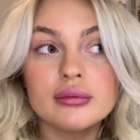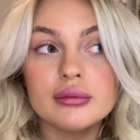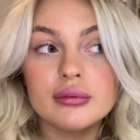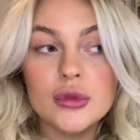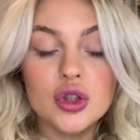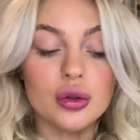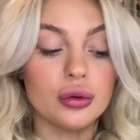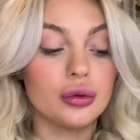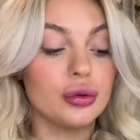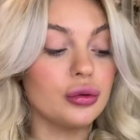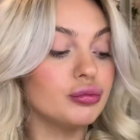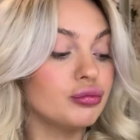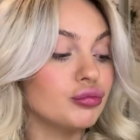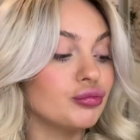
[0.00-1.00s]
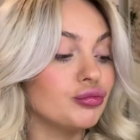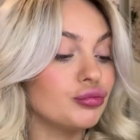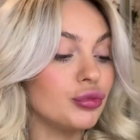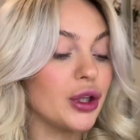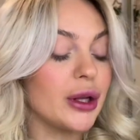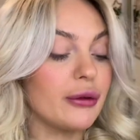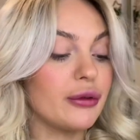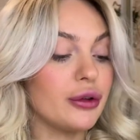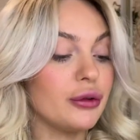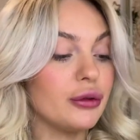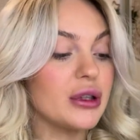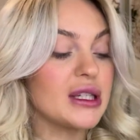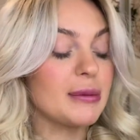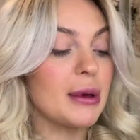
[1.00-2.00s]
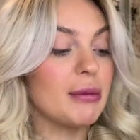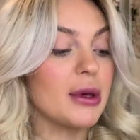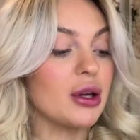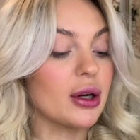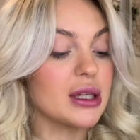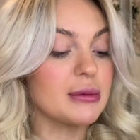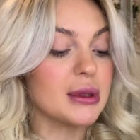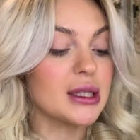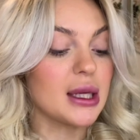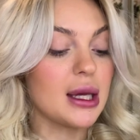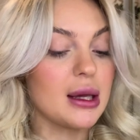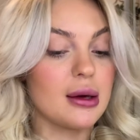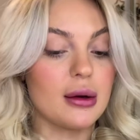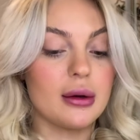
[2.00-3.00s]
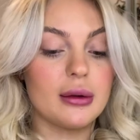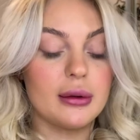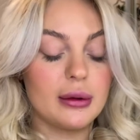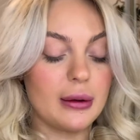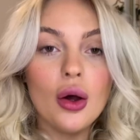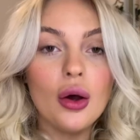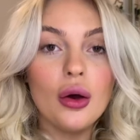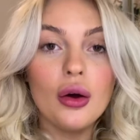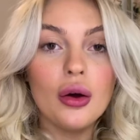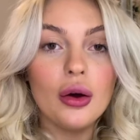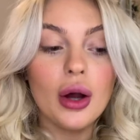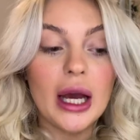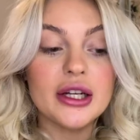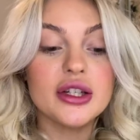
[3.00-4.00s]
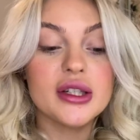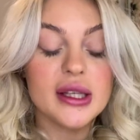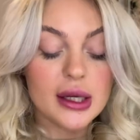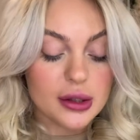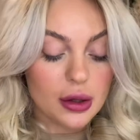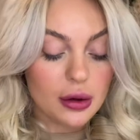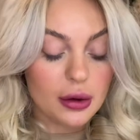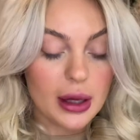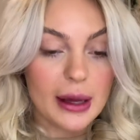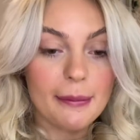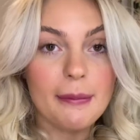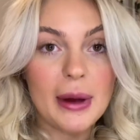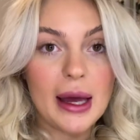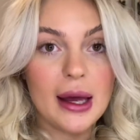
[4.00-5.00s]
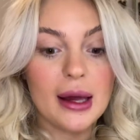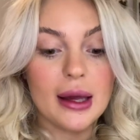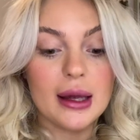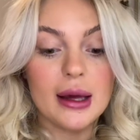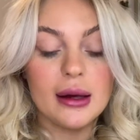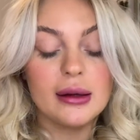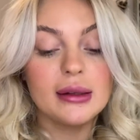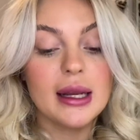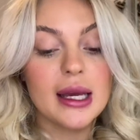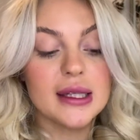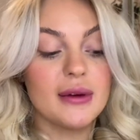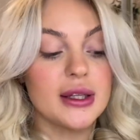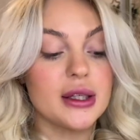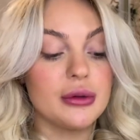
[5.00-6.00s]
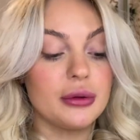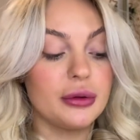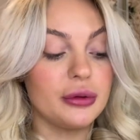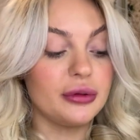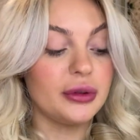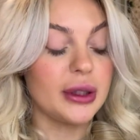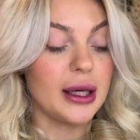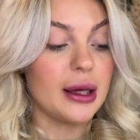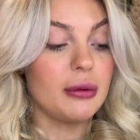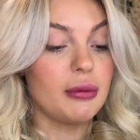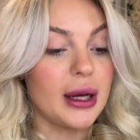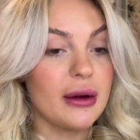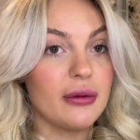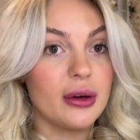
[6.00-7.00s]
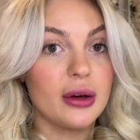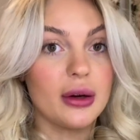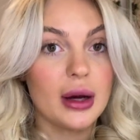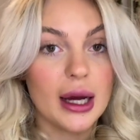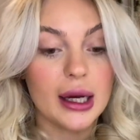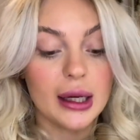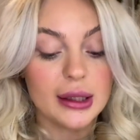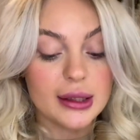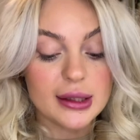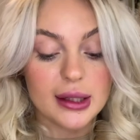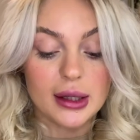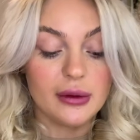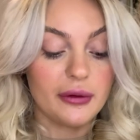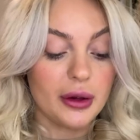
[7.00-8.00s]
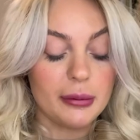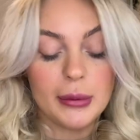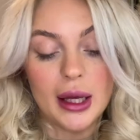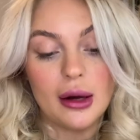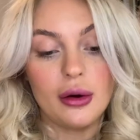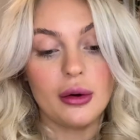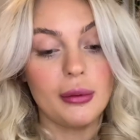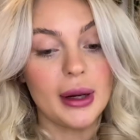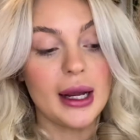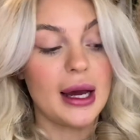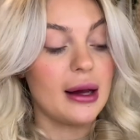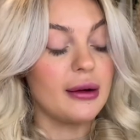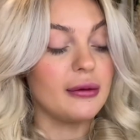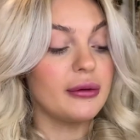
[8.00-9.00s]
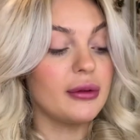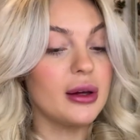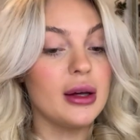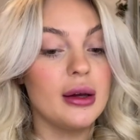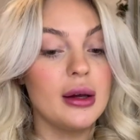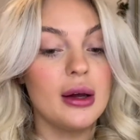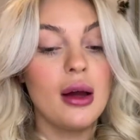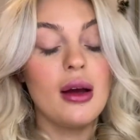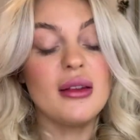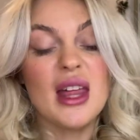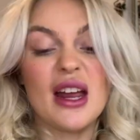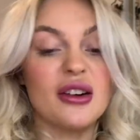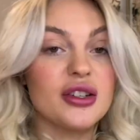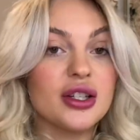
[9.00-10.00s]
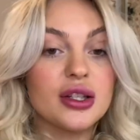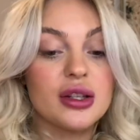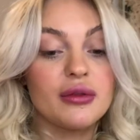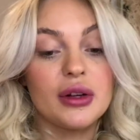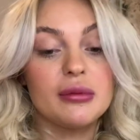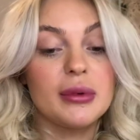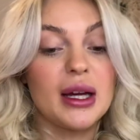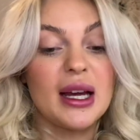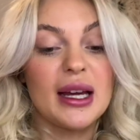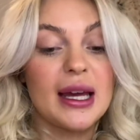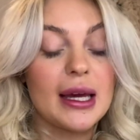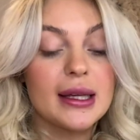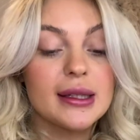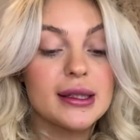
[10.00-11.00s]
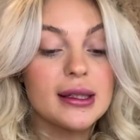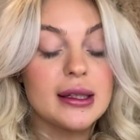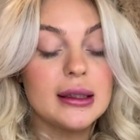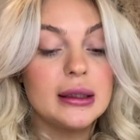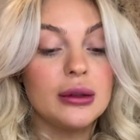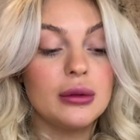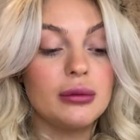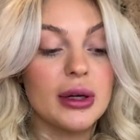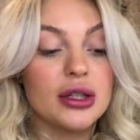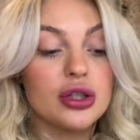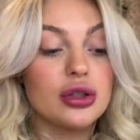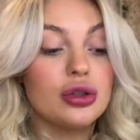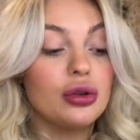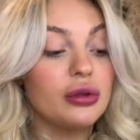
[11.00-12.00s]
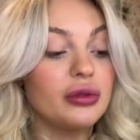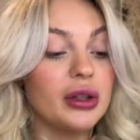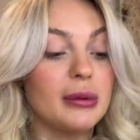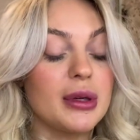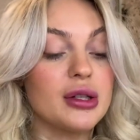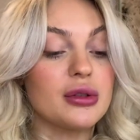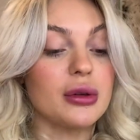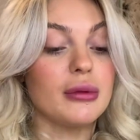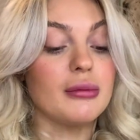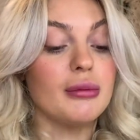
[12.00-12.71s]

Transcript: So you never know, this might be a Christmas day here. I should see it's all in my next video, hopefully, whenever I decide to film that, or when I have the energy to film that, I guess, which should hopefully be soon.